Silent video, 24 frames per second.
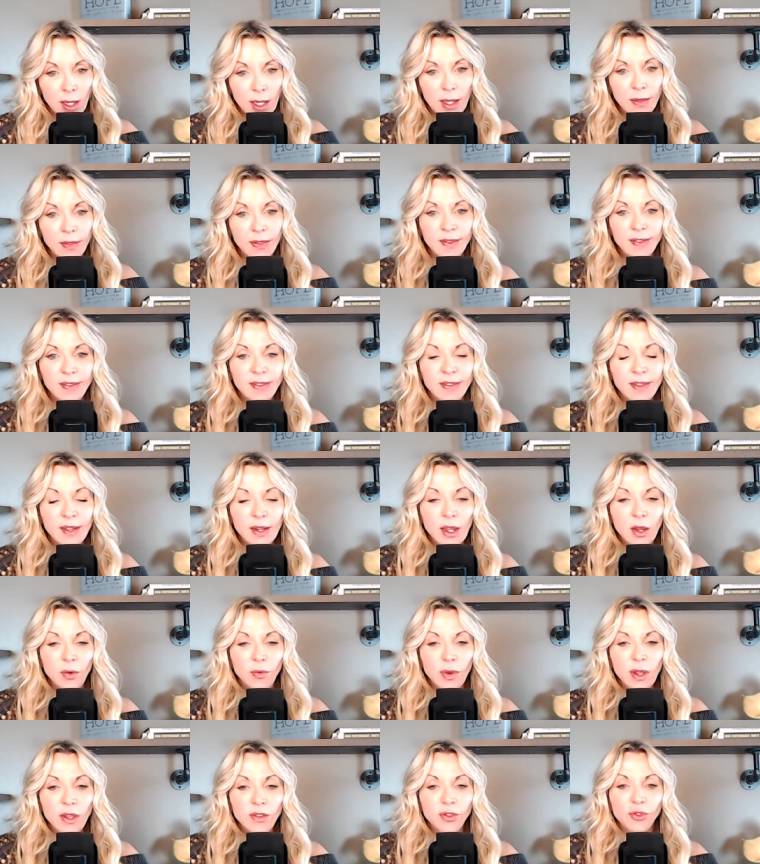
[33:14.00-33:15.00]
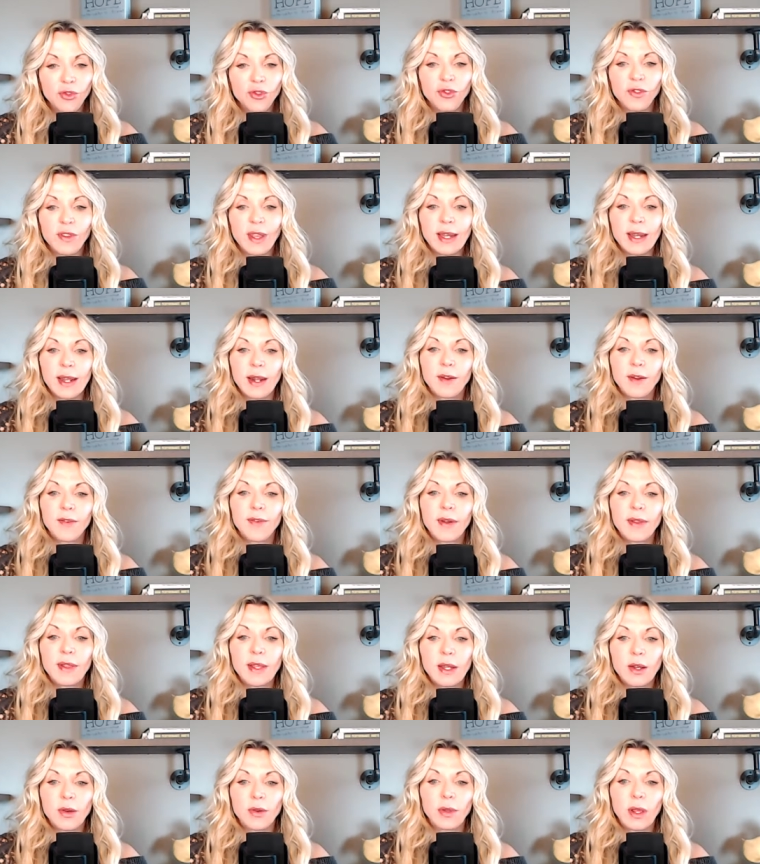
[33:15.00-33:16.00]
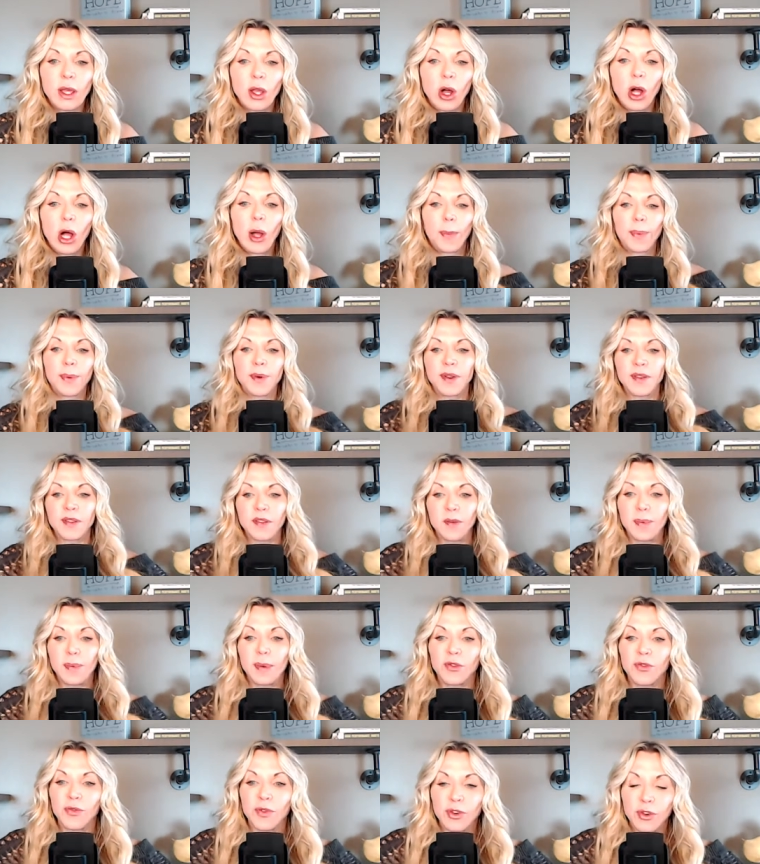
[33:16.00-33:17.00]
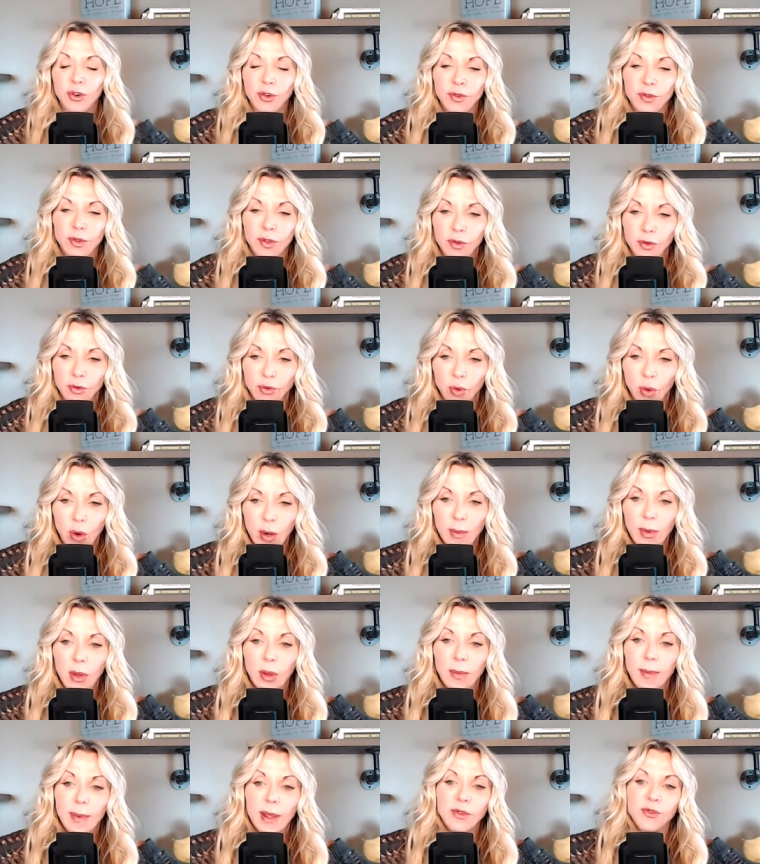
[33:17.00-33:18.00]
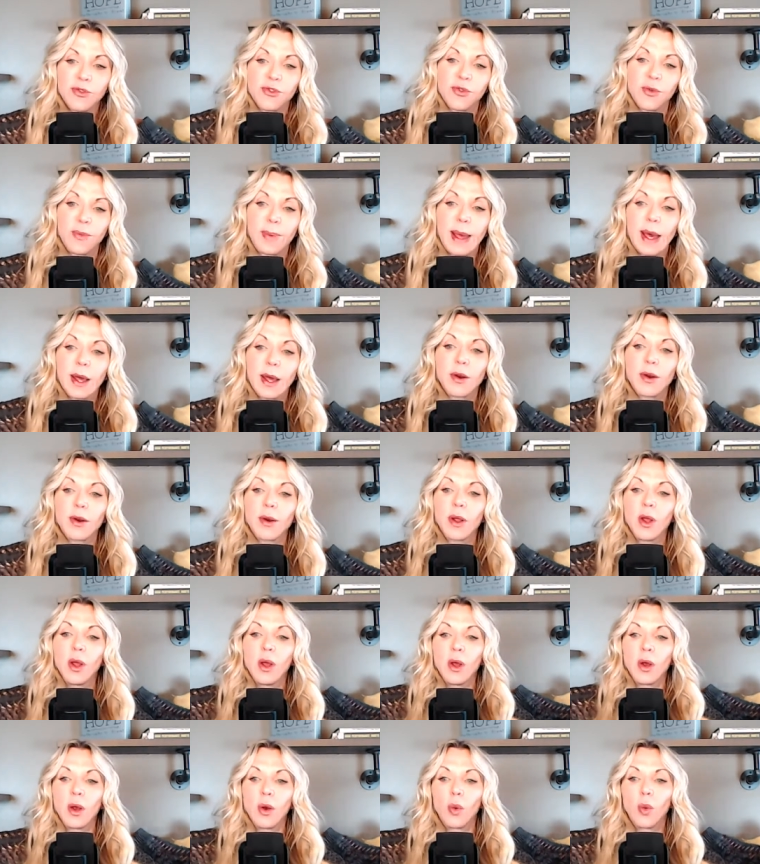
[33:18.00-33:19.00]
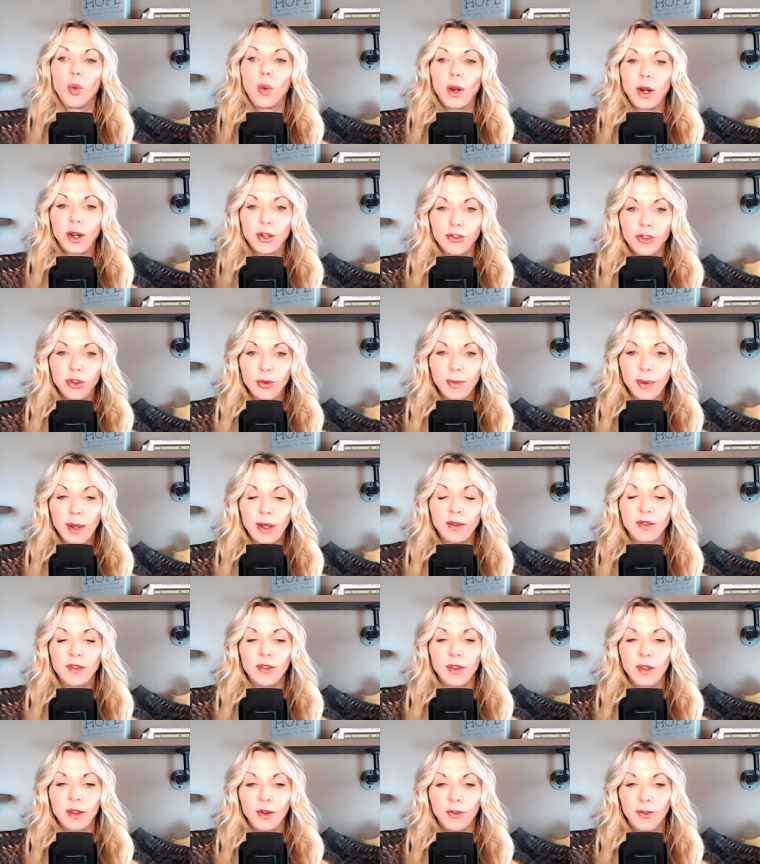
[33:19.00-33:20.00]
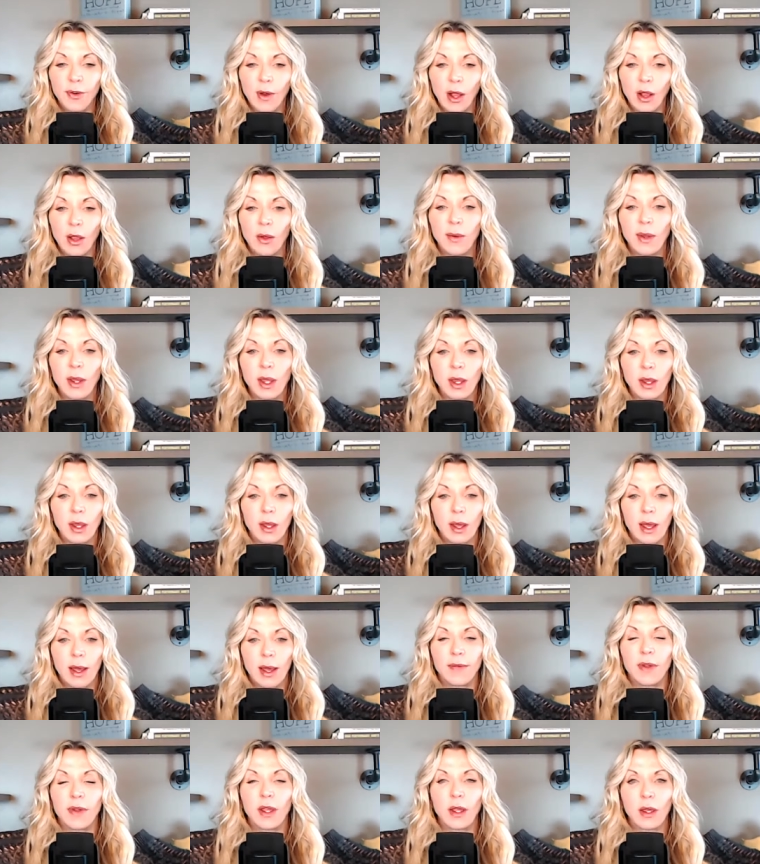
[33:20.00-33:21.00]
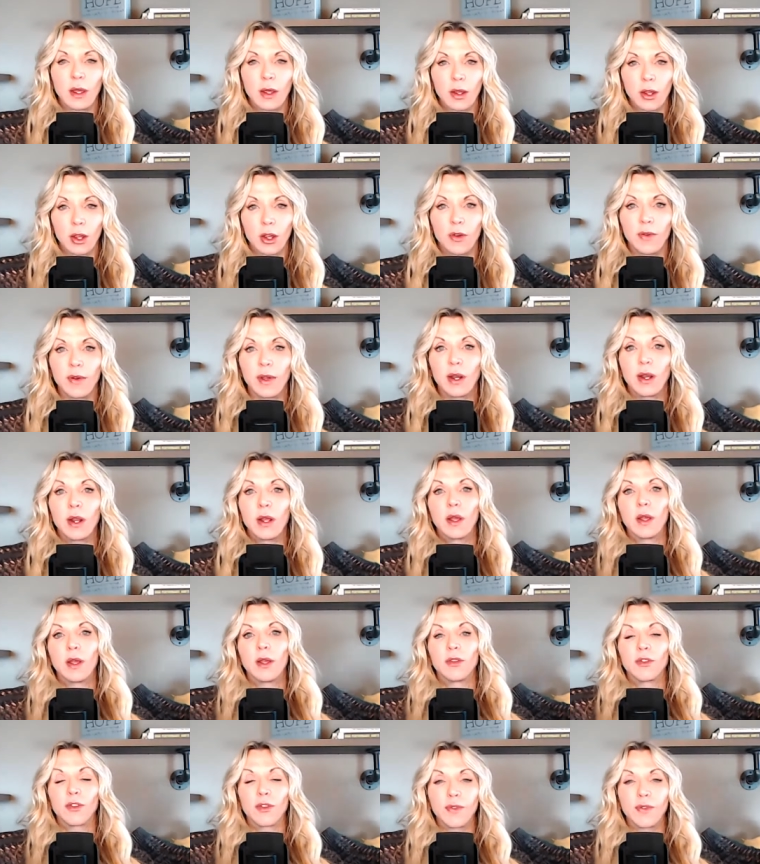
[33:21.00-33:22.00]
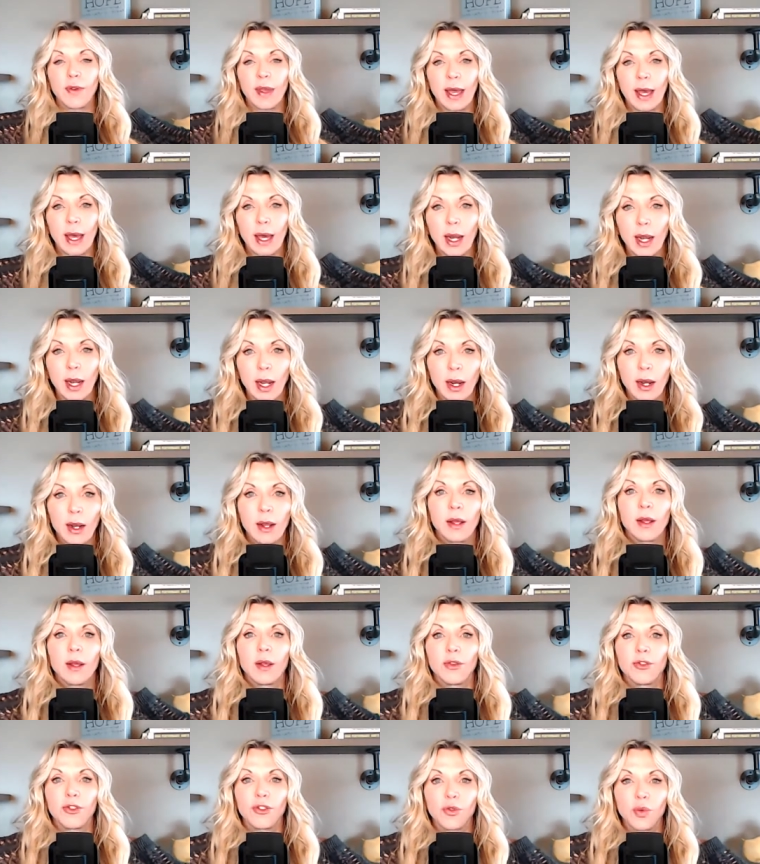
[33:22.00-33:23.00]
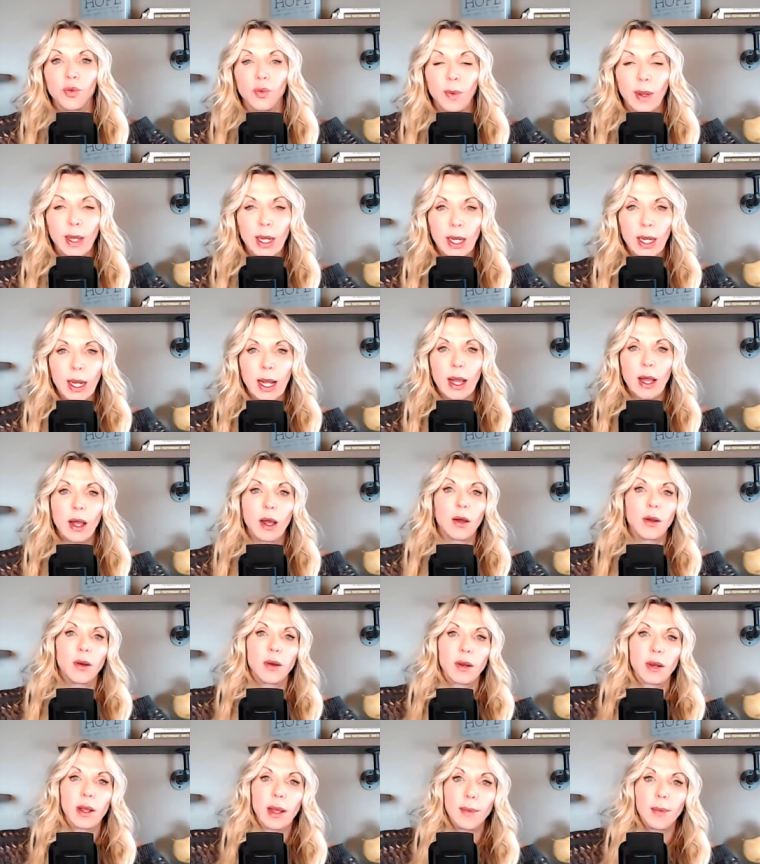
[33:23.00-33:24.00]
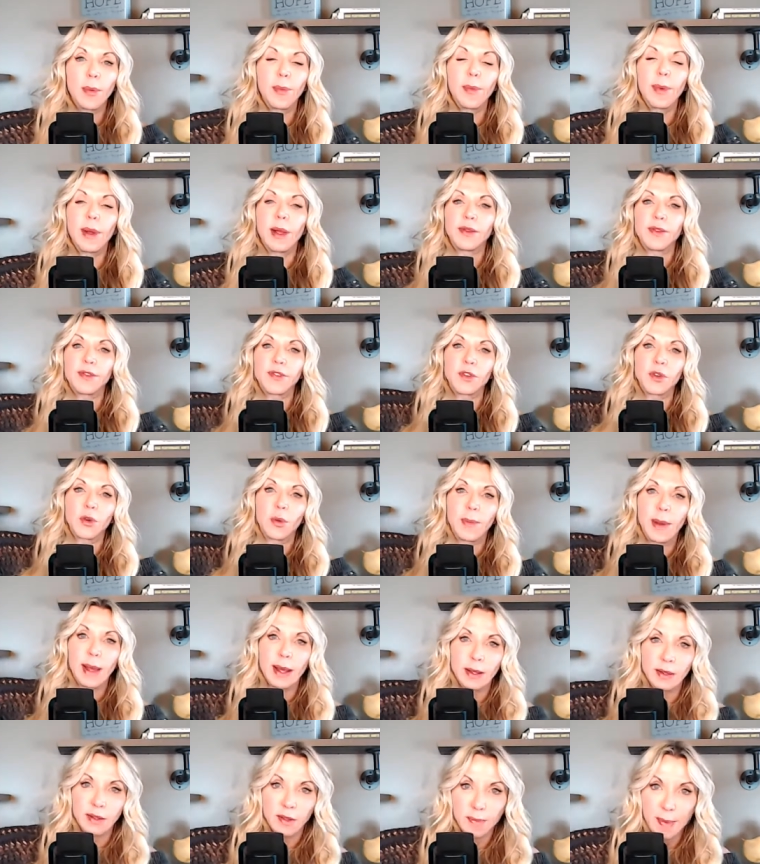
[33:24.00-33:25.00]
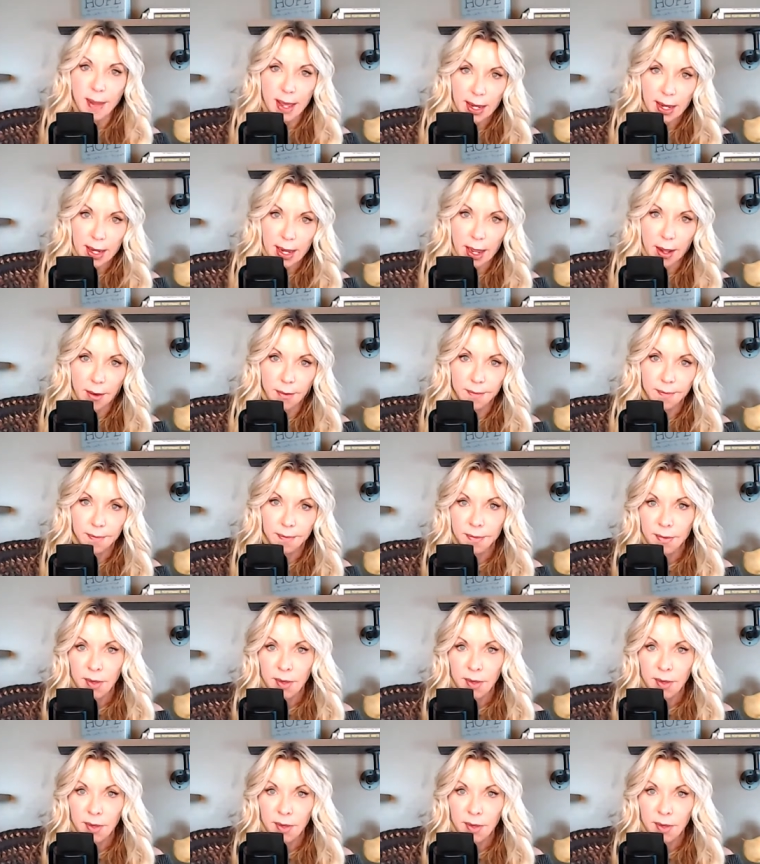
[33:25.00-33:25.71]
In this study, researchers identified that nearly all participants returned to their normal menstrual pattern one to two months following having COVID. So if you had it, just wait it out a couple months, you'll balance back out.